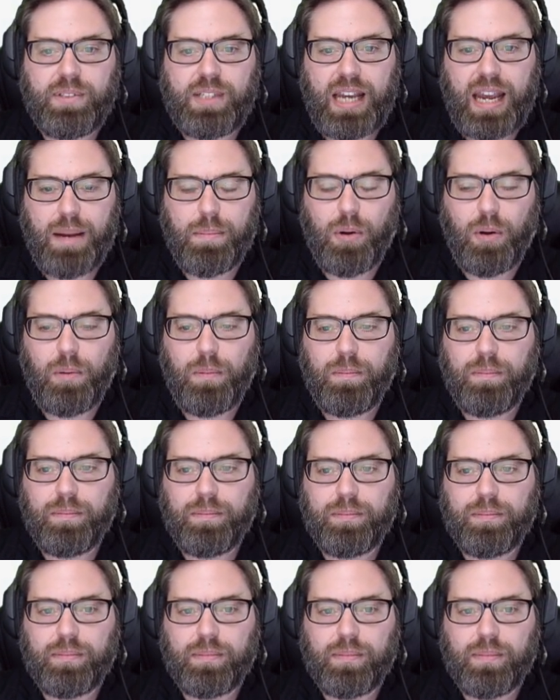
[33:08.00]
table.
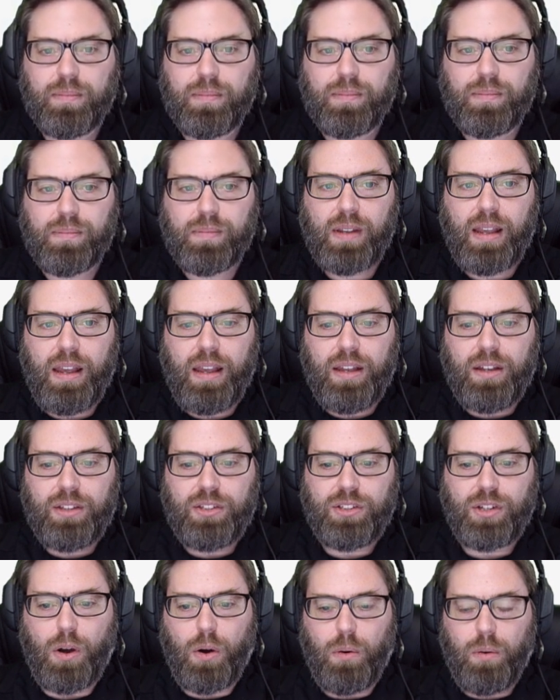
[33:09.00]

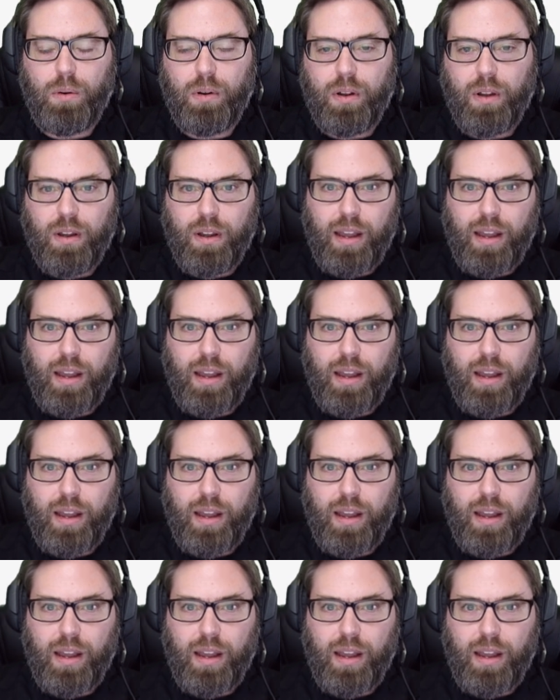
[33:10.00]
So